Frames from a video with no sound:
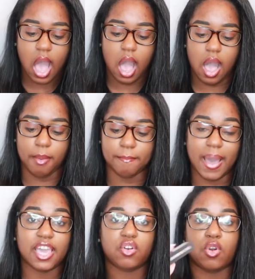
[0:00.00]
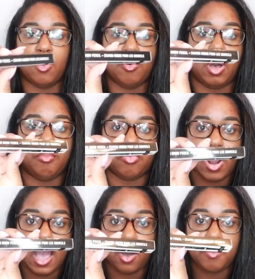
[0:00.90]
Micro
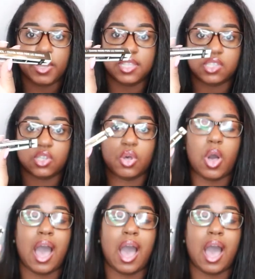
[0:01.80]
Brow Pencil.